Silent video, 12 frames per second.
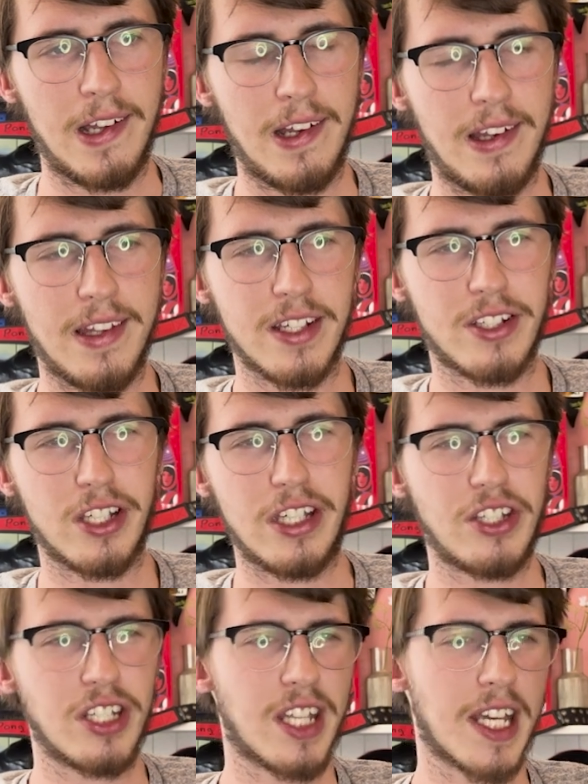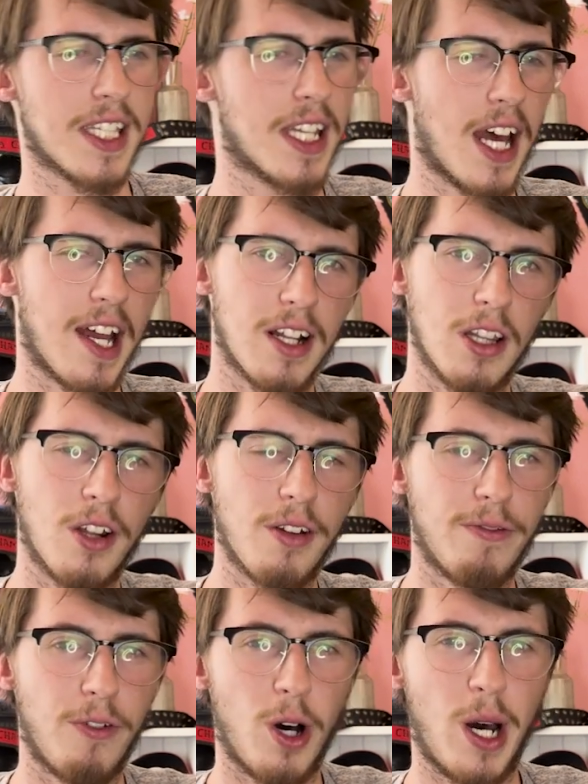and he just hasn't had a lot of
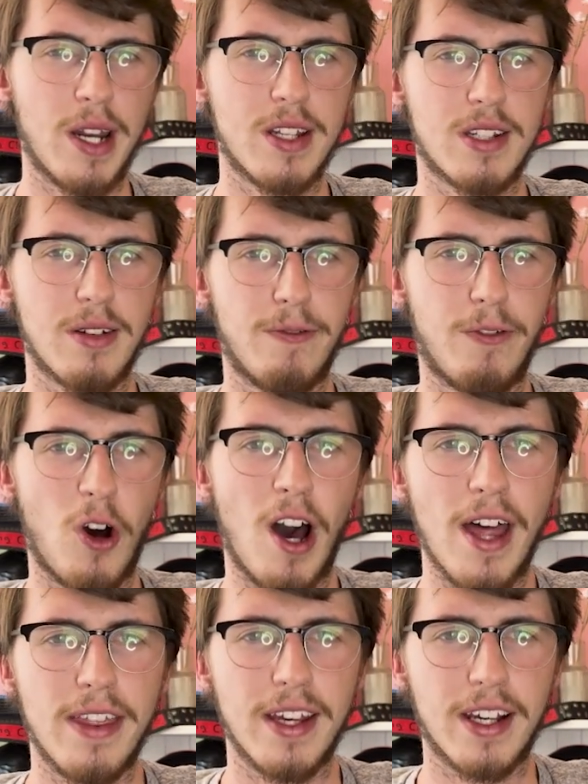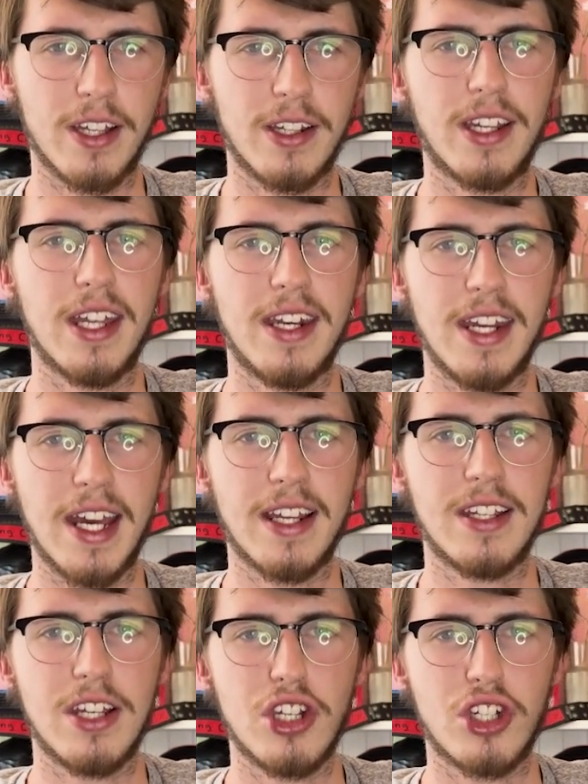fighters to fight that could connect
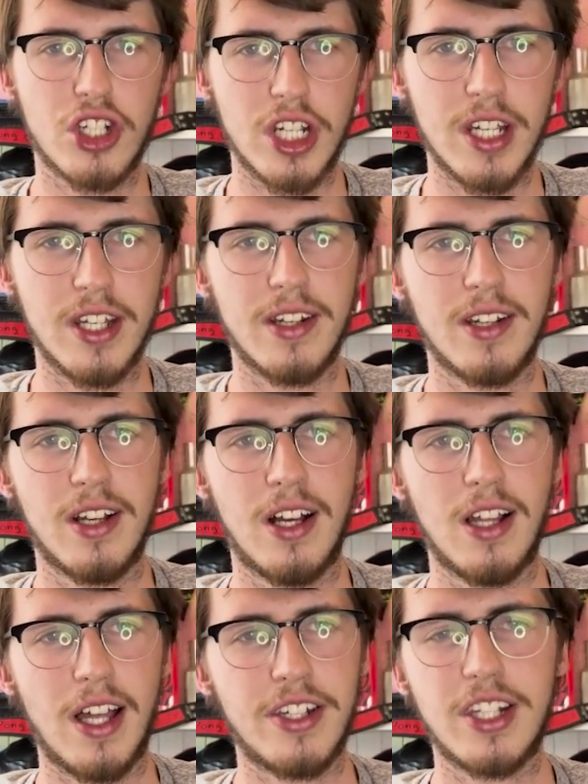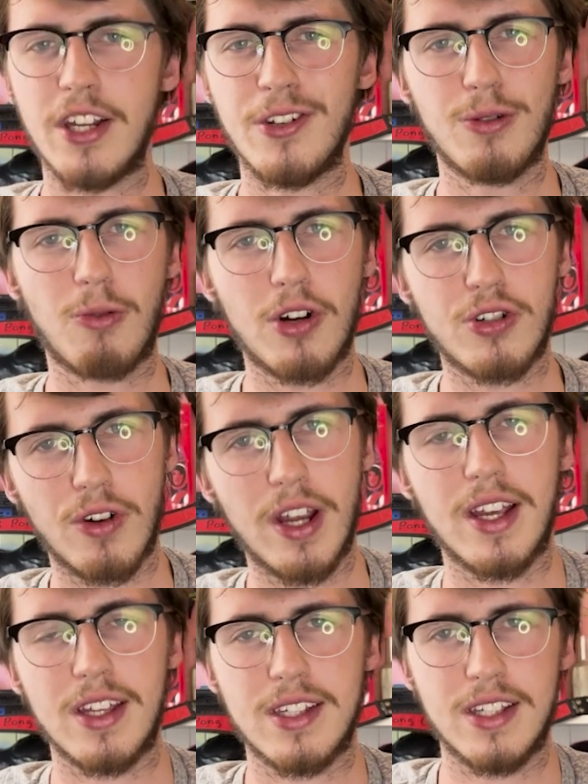his chin. Like Daniel
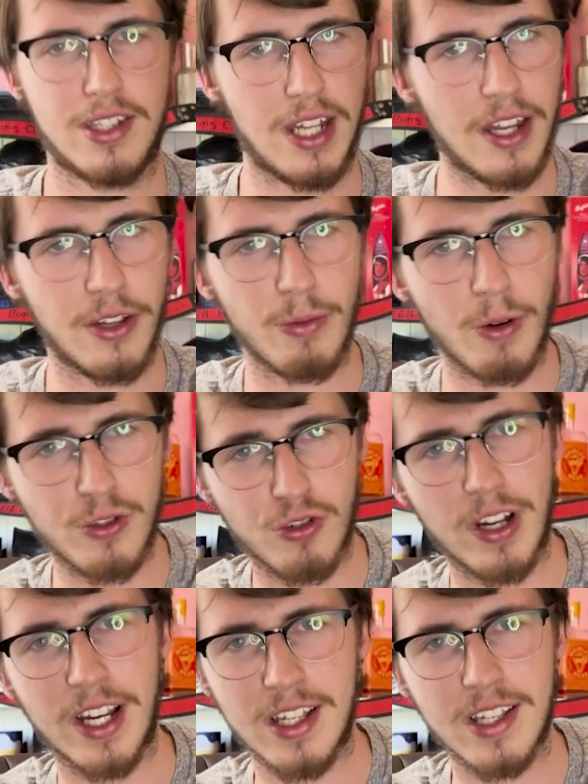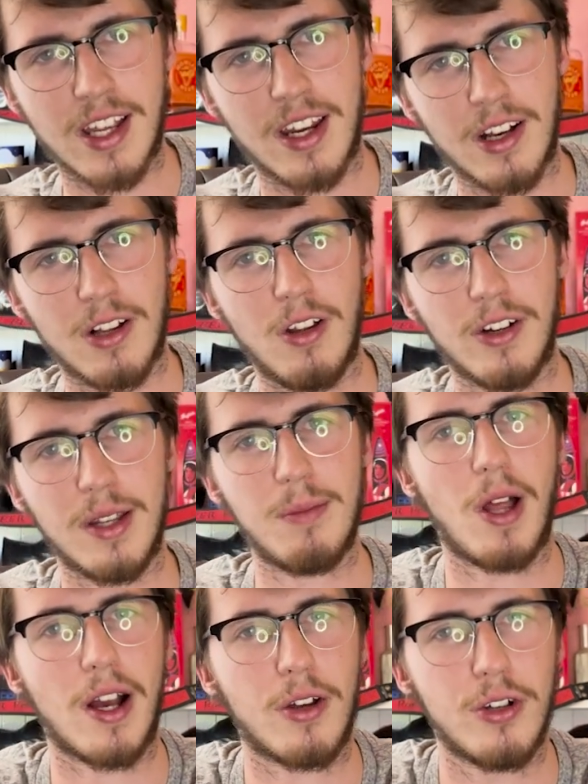Rodriguez. Is Daniel Rodriguez going to clock him?
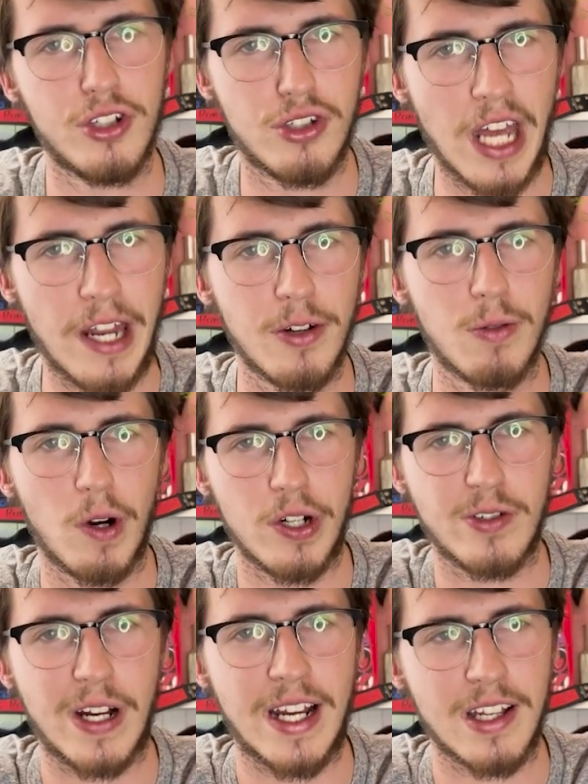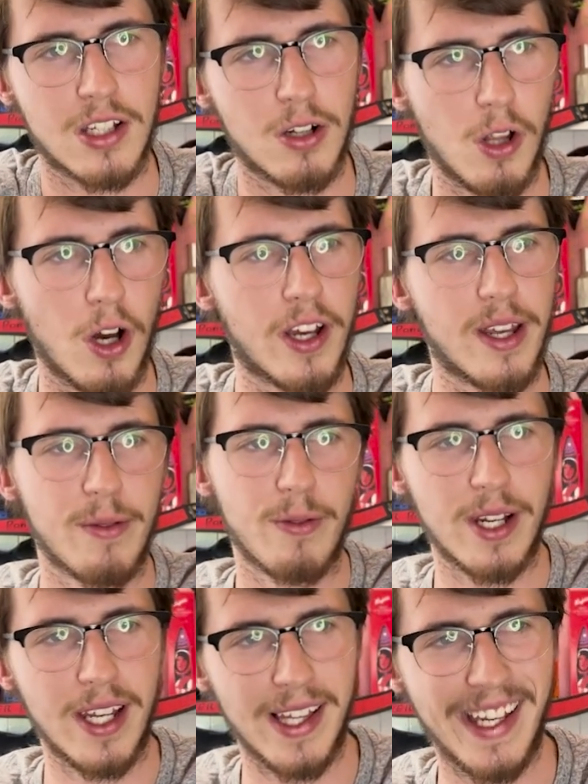Like, who's Daniel Rodriguez clocking,
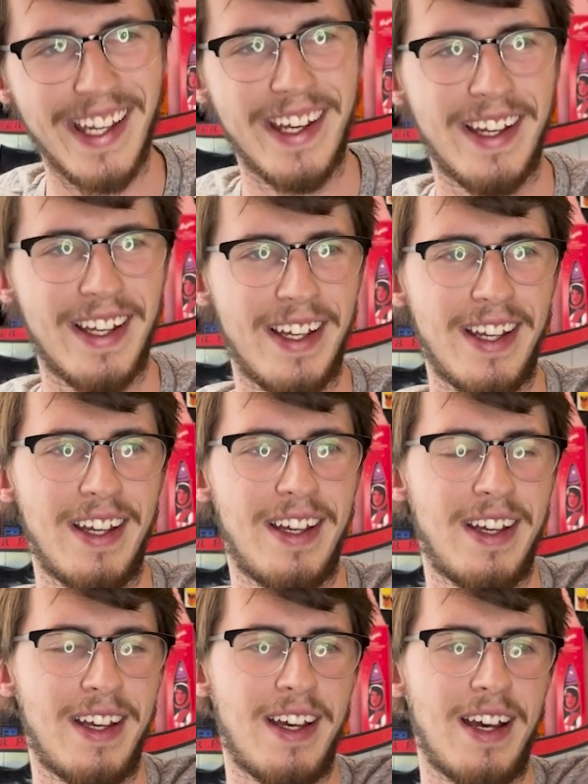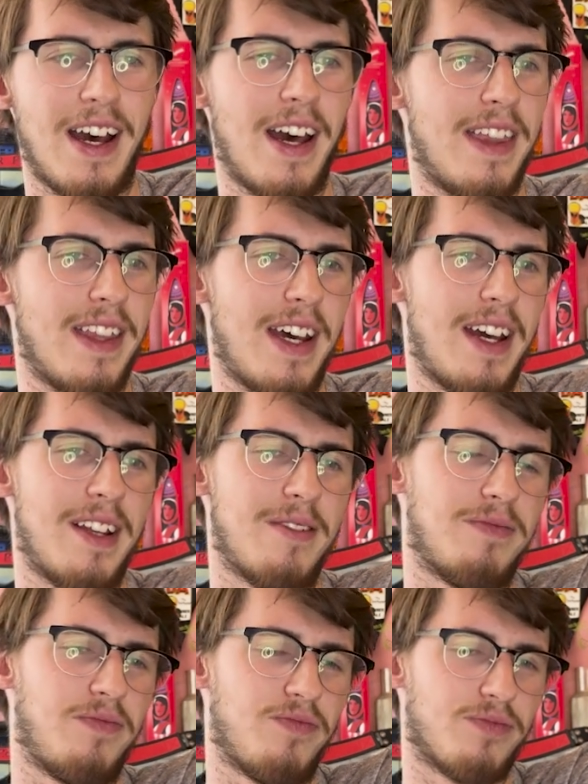really? And then,
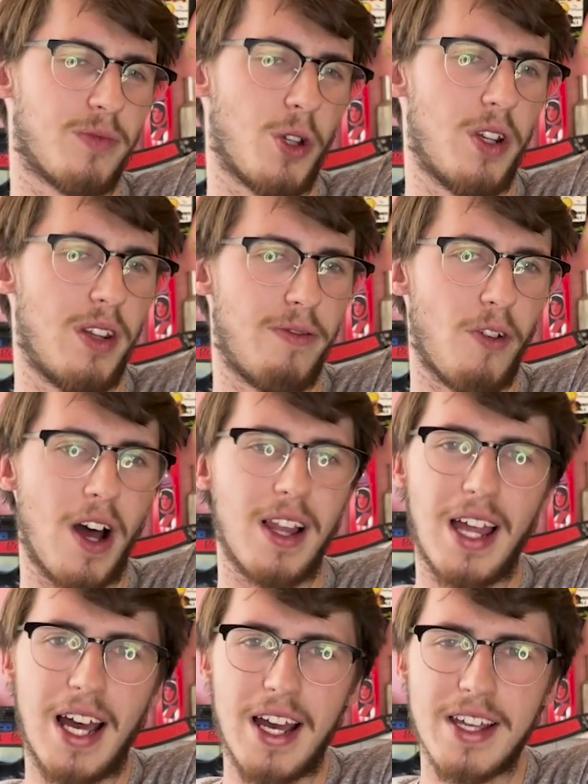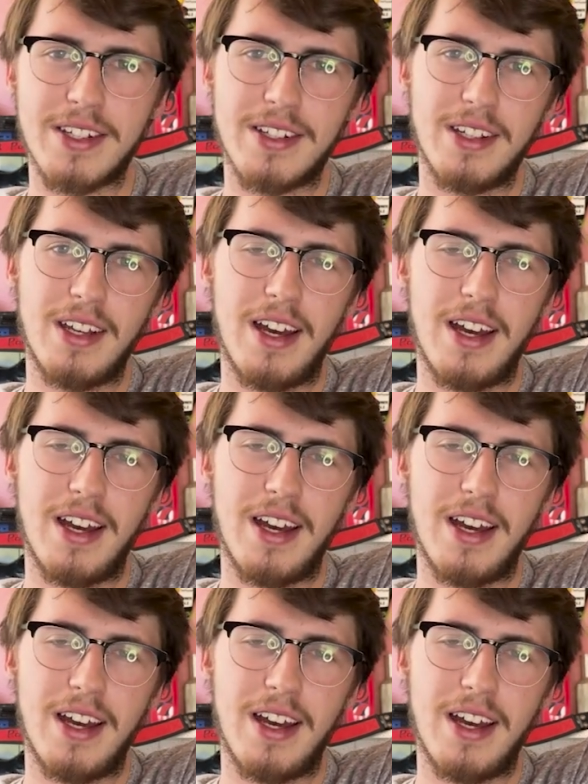who did he fight last?